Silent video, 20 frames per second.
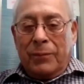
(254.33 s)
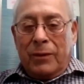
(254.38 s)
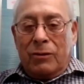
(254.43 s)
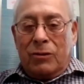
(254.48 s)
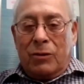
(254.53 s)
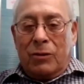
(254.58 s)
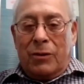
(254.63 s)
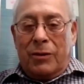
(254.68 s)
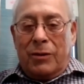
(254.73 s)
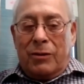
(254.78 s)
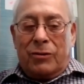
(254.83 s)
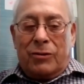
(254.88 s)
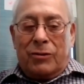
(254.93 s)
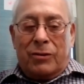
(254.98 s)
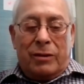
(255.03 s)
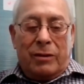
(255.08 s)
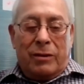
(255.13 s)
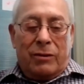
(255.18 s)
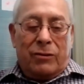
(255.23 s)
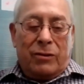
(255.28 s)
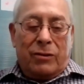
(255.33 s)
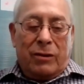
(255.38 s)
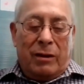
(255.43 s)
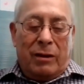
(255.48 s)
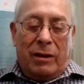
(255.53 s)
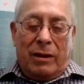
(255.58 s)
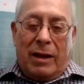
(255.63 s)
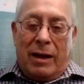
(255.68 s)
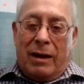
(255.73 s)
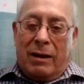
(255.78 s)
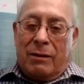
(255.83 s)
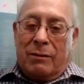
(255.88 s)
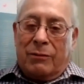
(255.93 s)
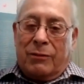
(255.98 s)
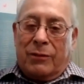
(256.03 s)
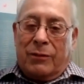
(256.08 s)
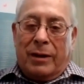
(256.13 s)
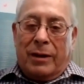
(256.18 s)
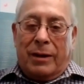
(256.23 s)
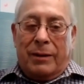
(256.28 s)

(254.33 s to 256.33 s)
So there's a lot of